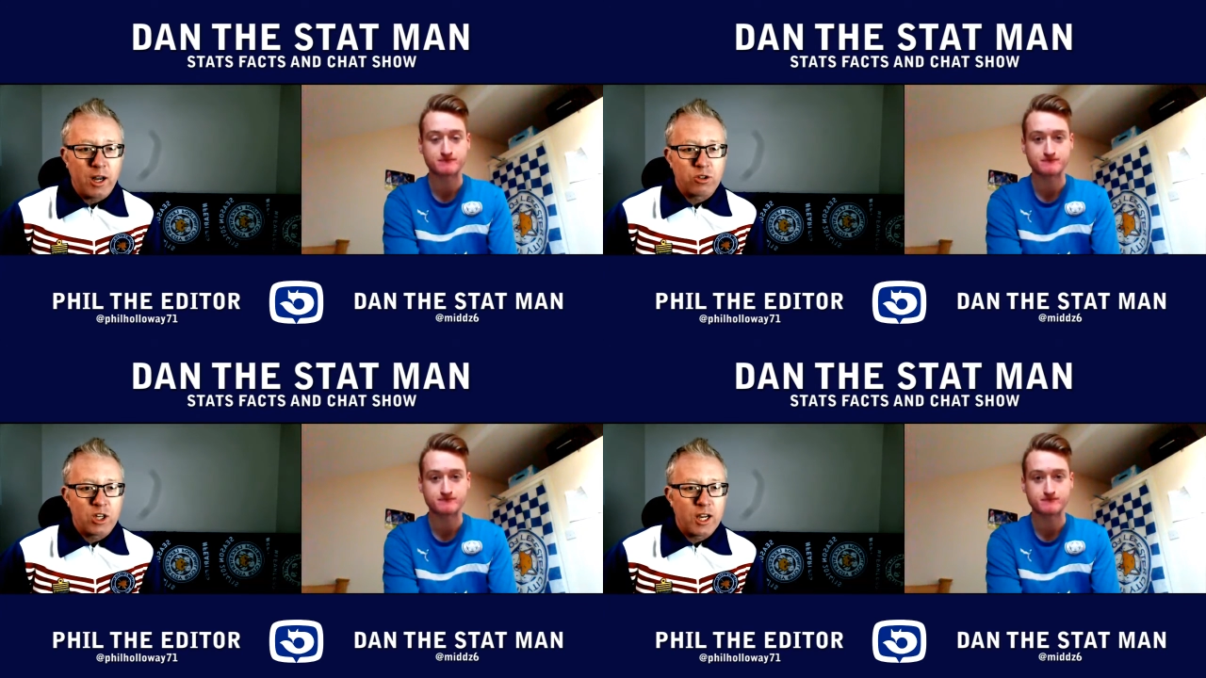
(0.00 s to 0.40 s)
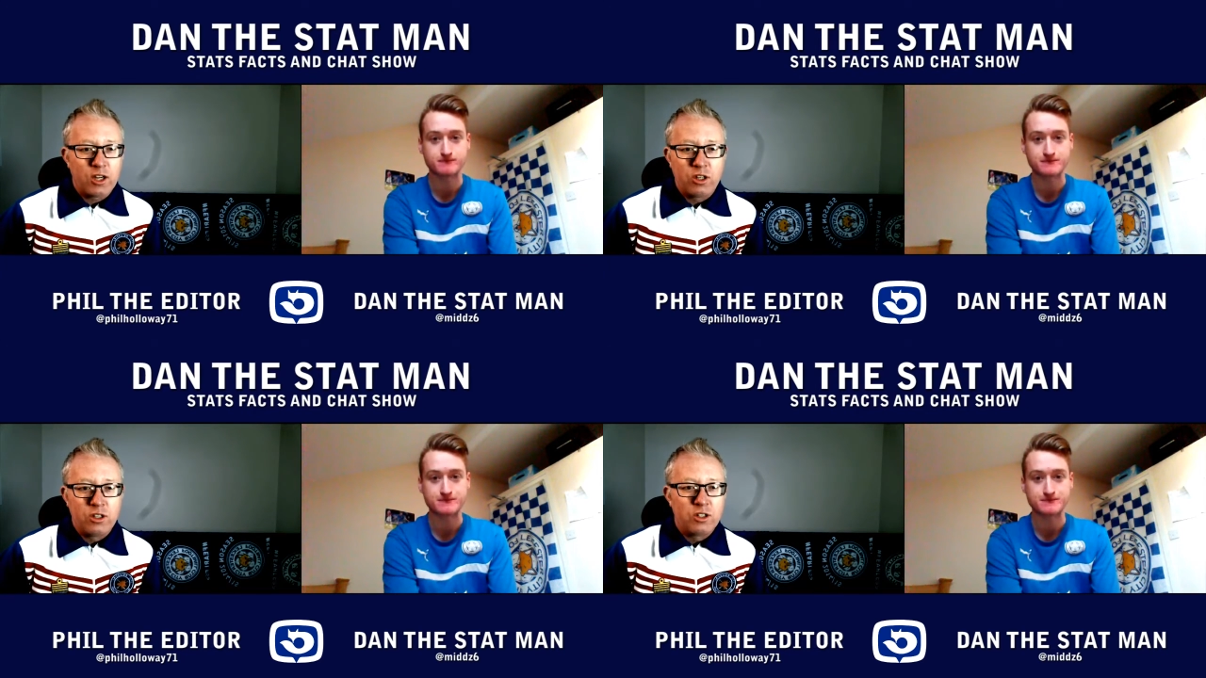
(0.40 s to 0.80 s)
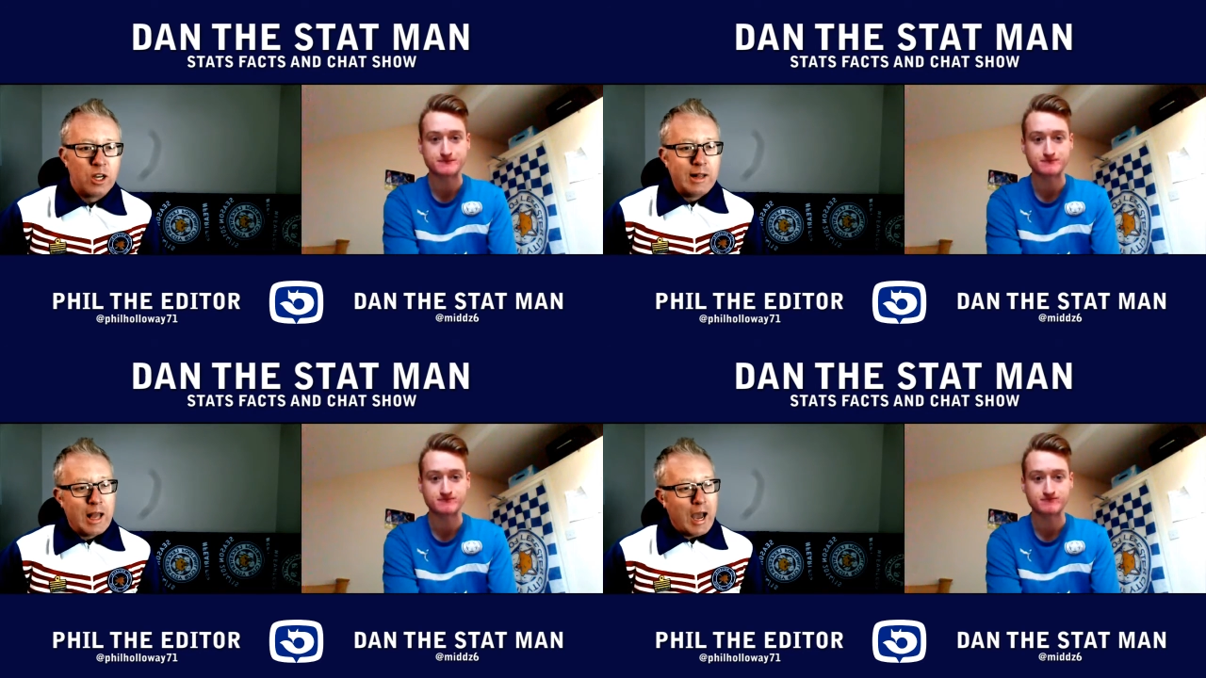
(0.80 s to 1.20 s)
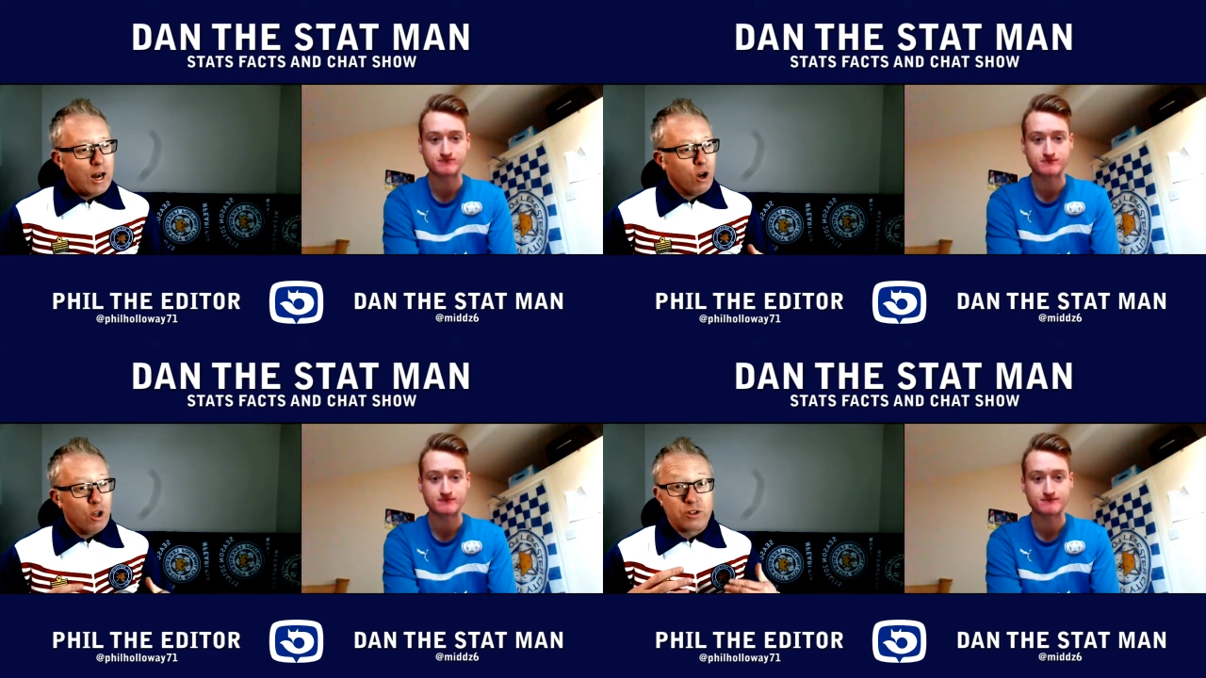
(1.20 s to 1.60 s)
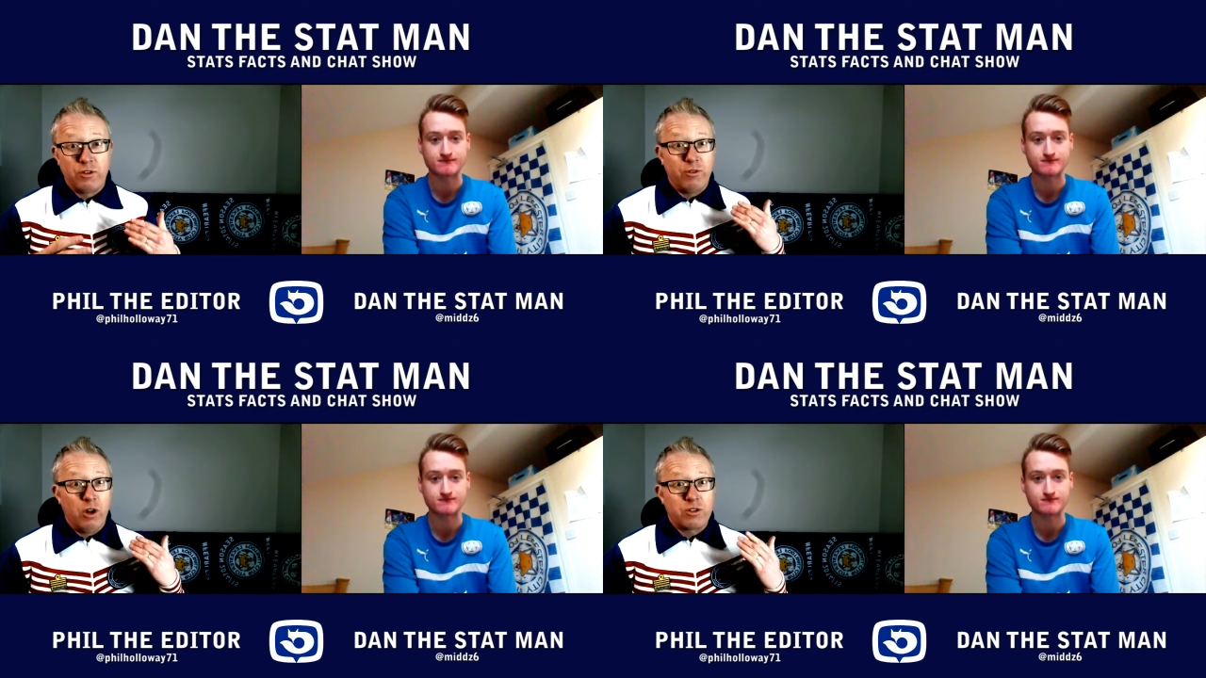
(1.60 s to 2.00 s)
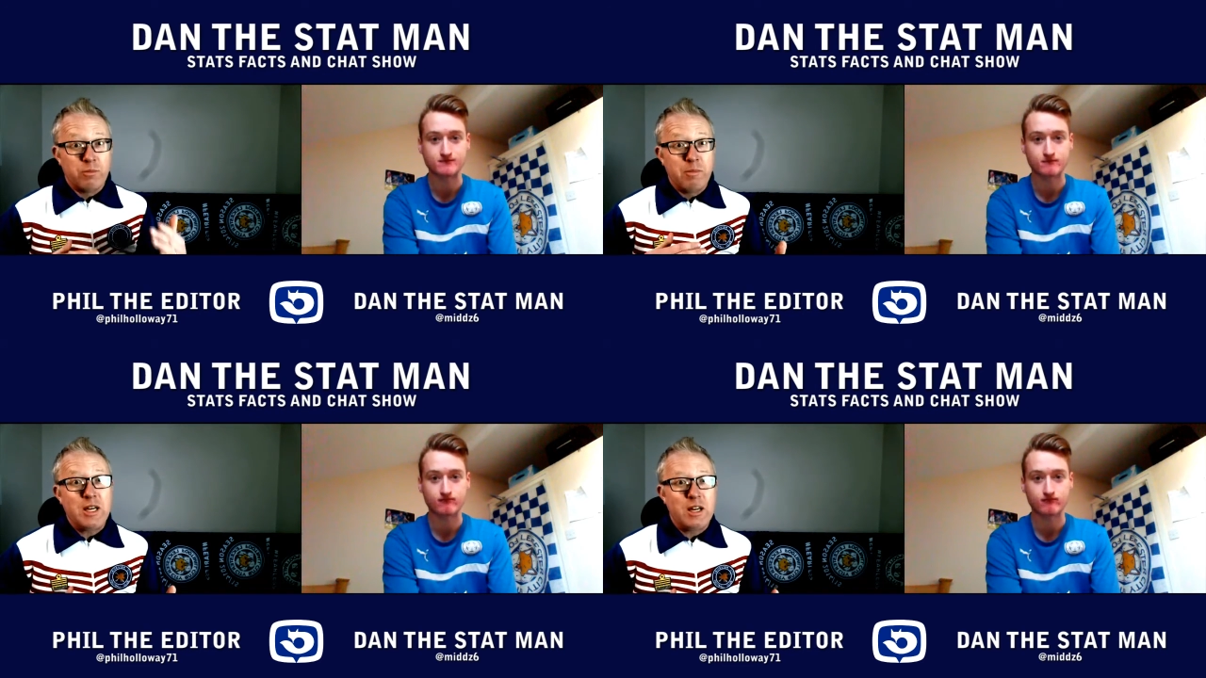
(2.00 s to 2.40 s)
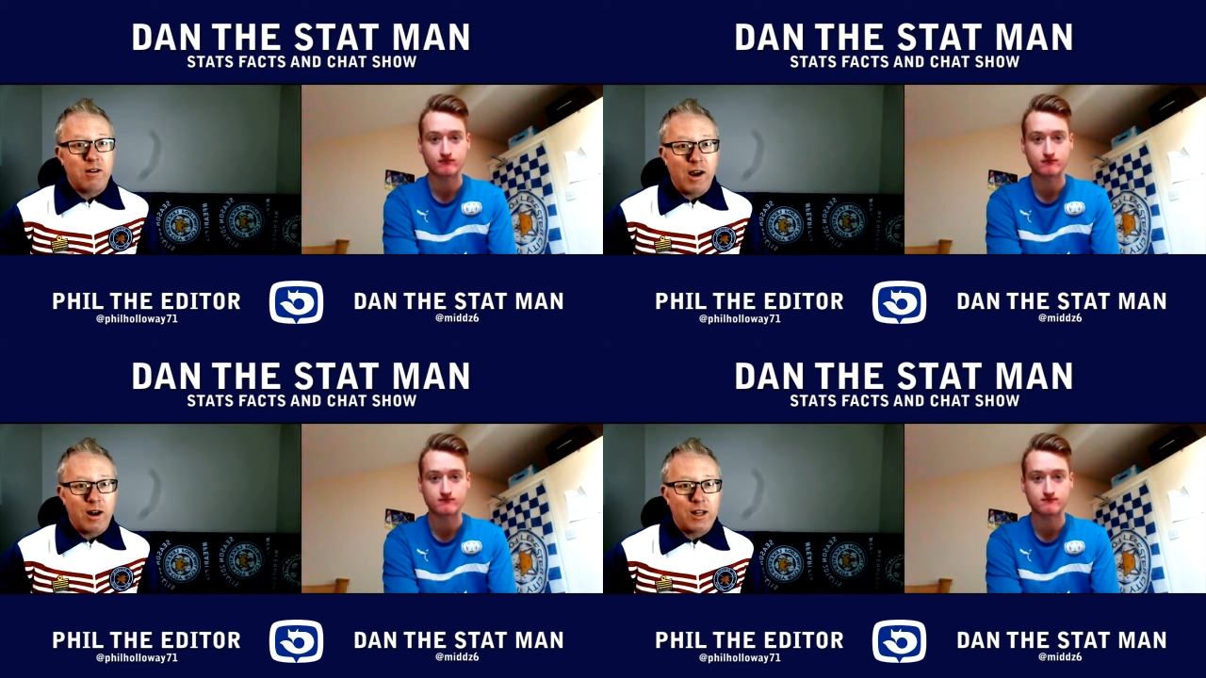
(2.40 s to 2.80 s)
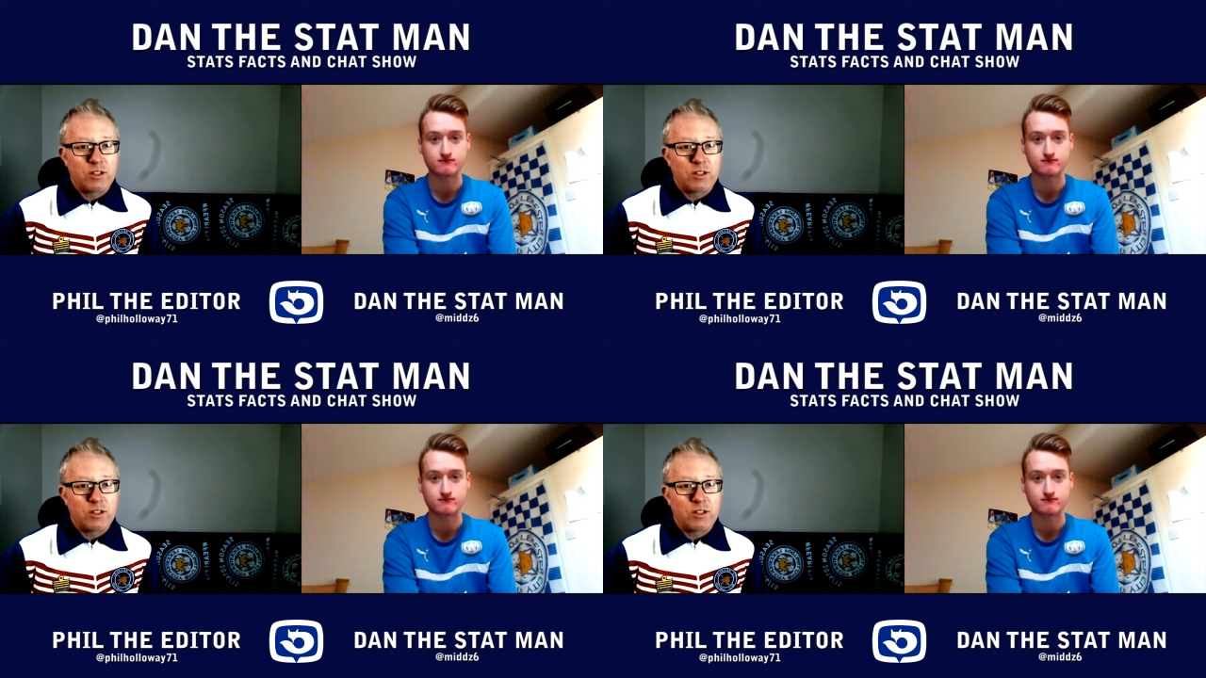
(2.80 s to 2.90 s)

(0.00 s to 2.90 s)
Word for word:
Speaker 1: stations and lots of lots of media outlets